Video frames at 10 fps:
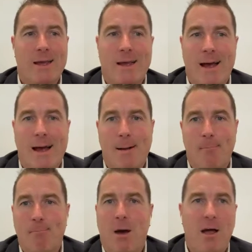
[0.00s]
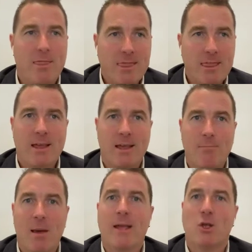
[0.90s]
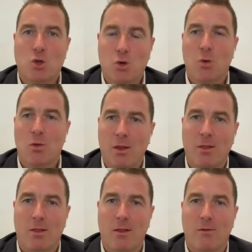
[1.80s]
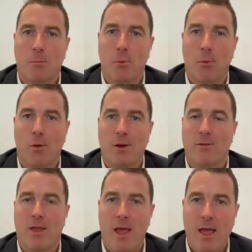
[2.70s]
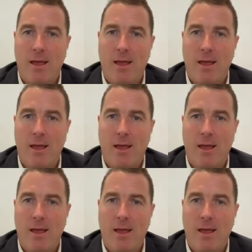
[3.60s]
I think making sure that the support is there,